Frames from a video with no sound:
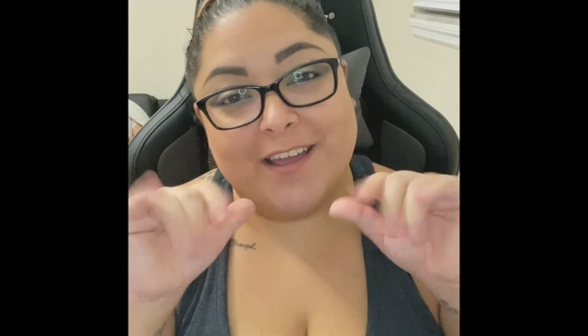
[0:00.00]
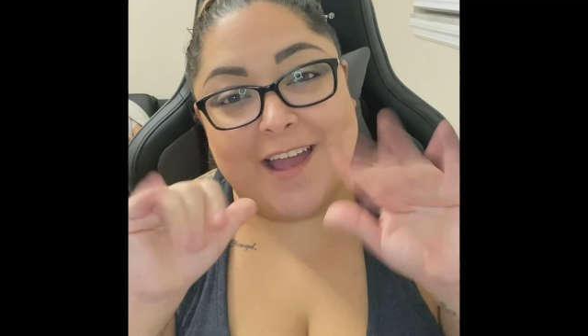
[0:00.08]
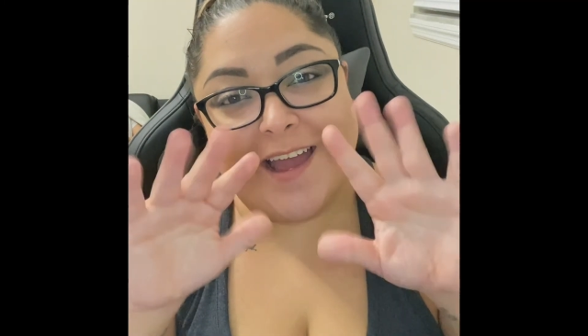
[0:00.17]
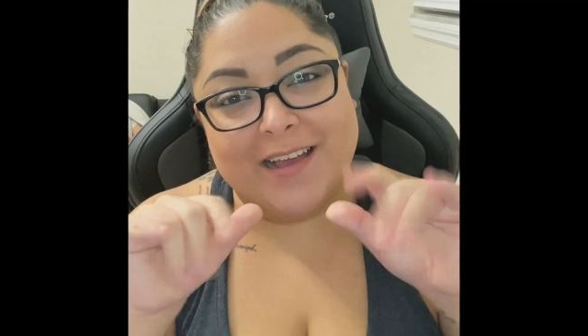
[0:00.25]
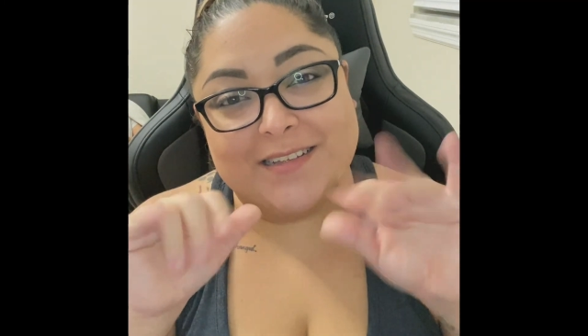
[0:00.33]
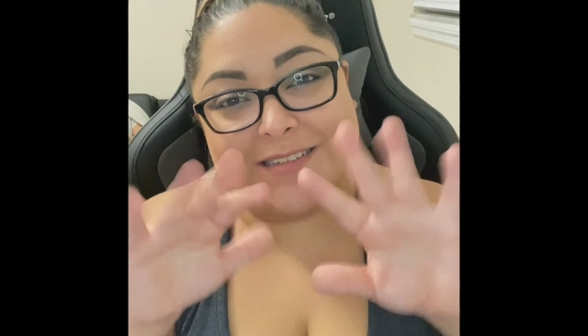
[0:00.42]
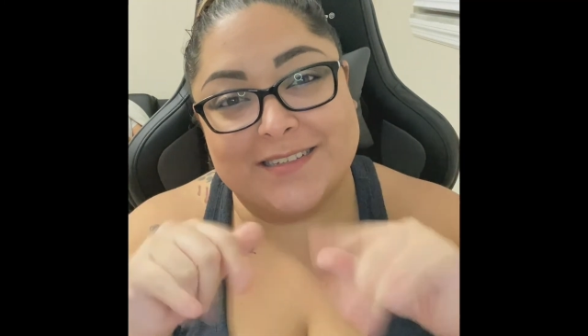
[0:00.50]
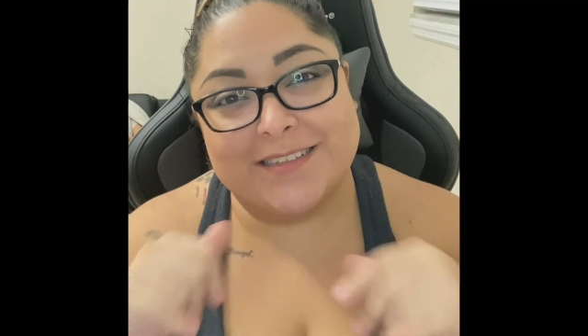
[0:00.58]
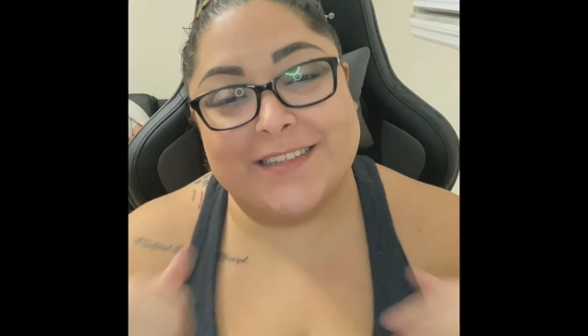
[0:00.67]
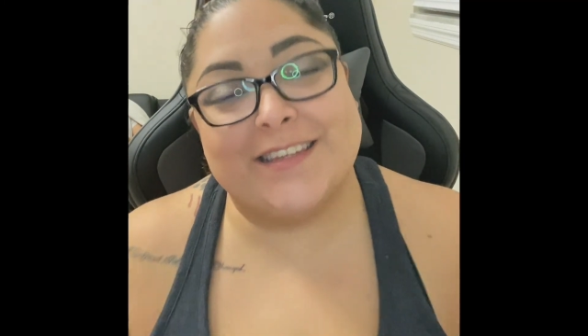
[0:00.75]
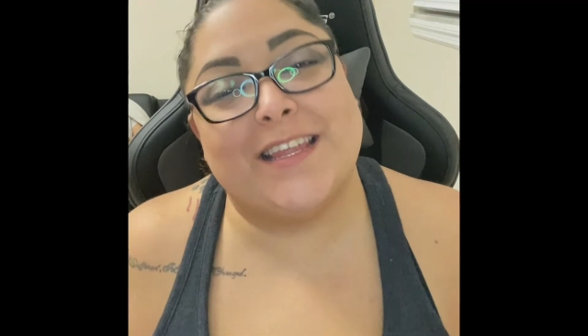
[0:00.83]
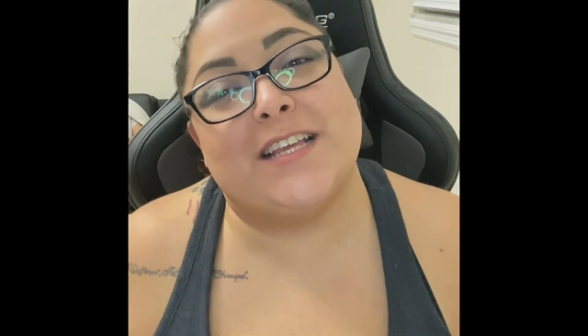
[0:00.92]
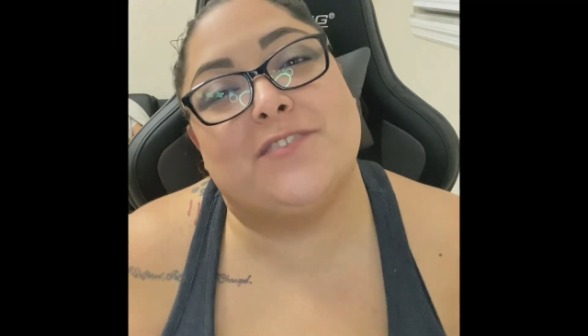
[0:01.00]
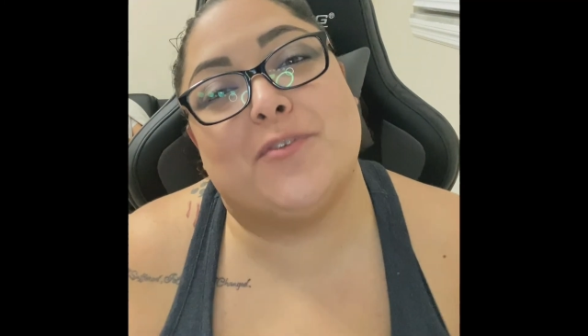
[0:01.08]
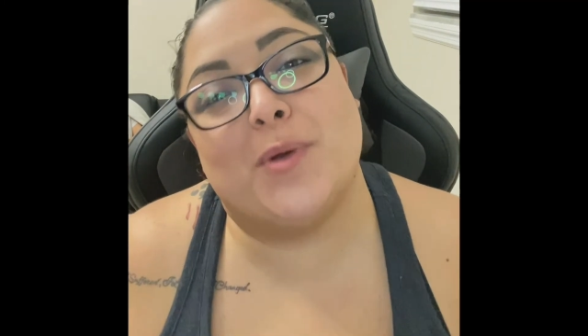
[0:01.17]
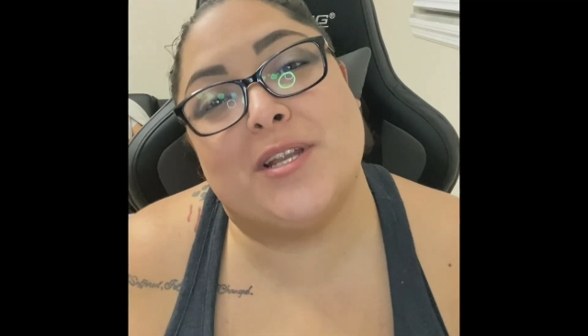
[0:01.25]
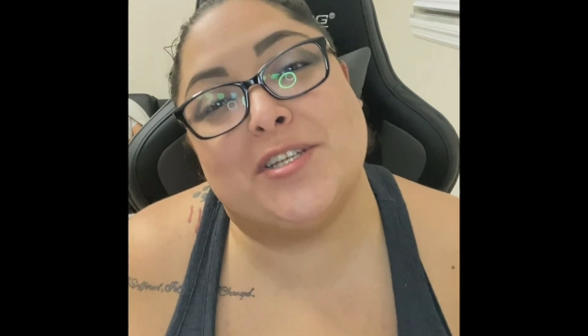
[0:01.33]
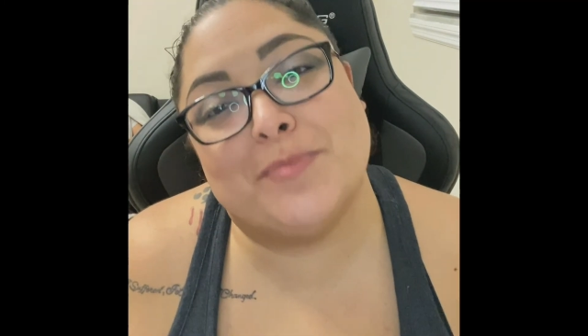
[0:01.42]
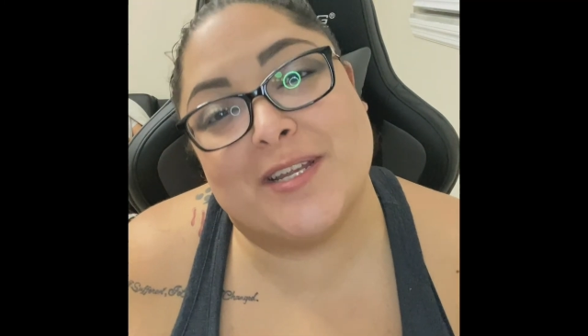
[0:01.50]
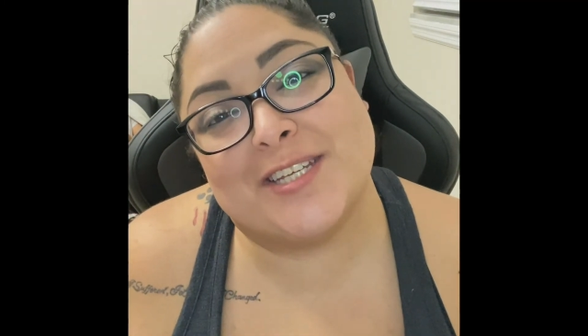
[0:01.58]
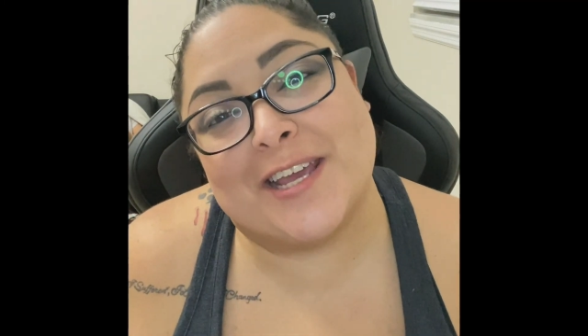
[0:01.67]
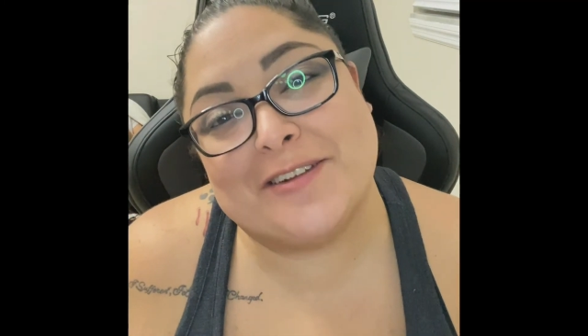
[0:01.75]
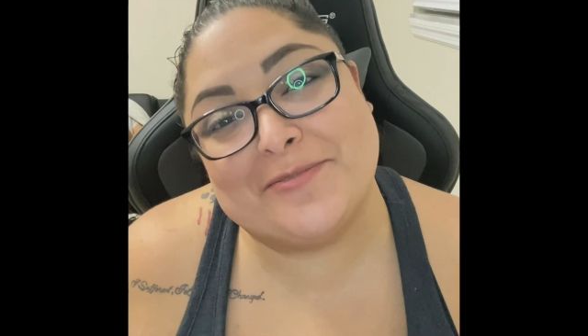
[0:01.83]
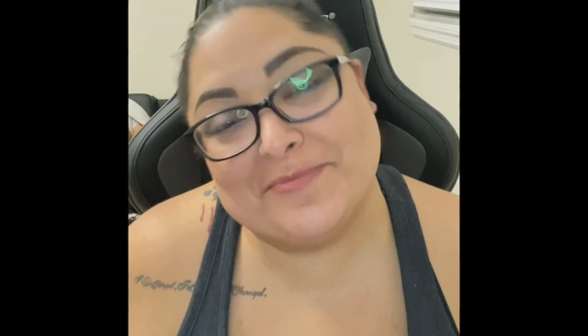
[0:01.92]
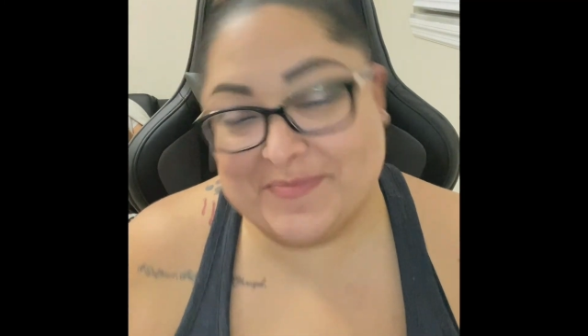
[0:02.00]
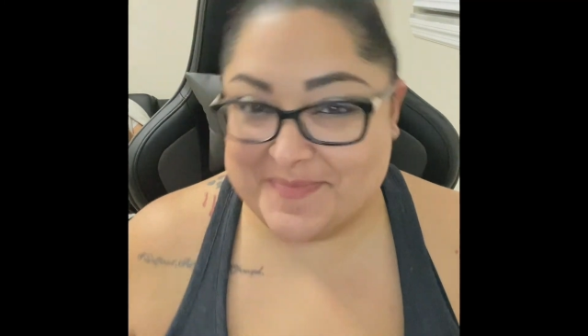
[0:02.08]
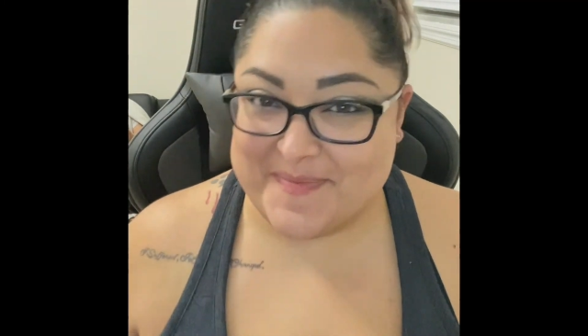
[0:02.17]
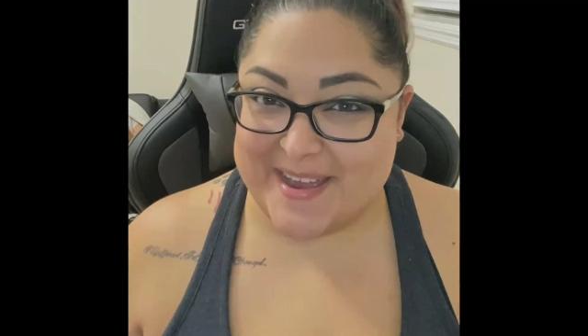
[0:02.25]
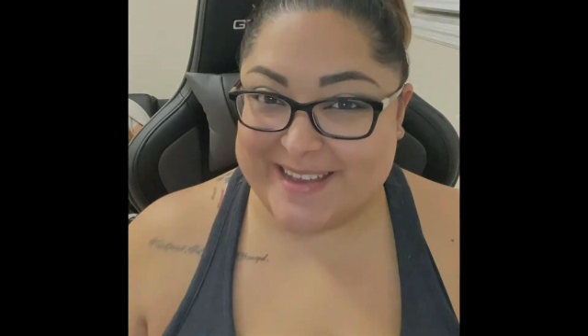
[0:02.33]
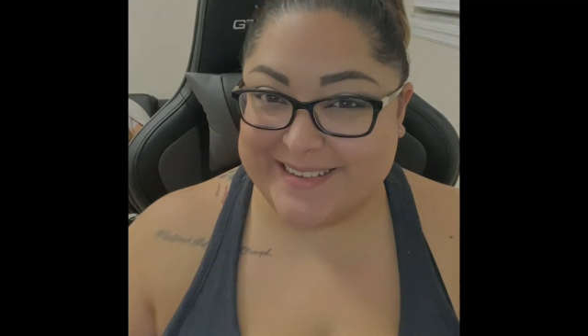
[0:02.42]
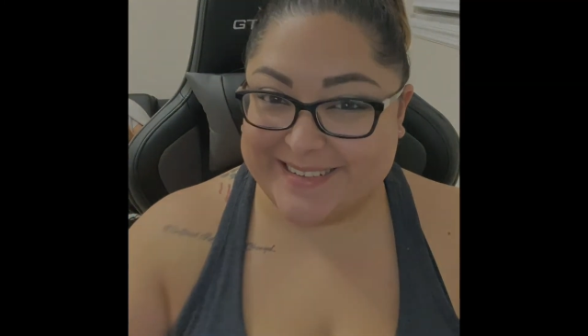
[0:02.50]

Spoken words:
guys. Thanks for watching my channel. Bye.